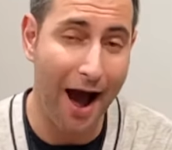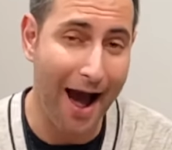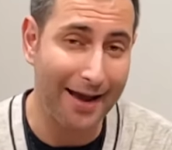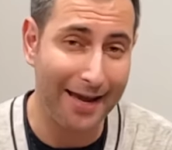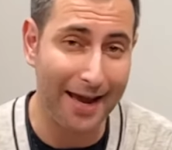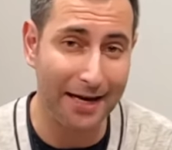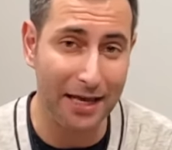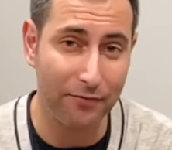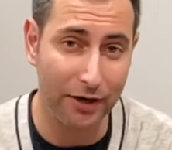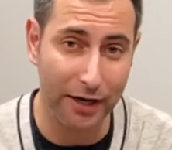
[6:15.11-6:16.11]
I can't
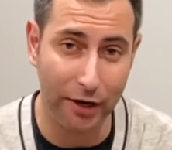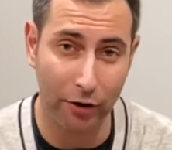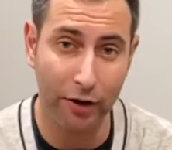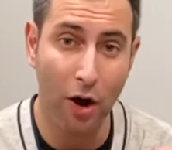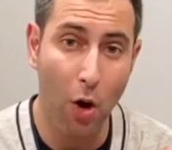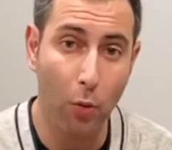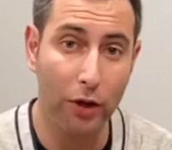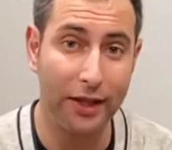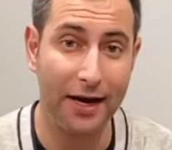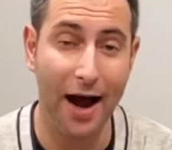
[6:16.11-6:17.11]
even hear it
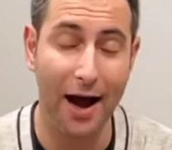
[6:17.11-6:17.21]
with it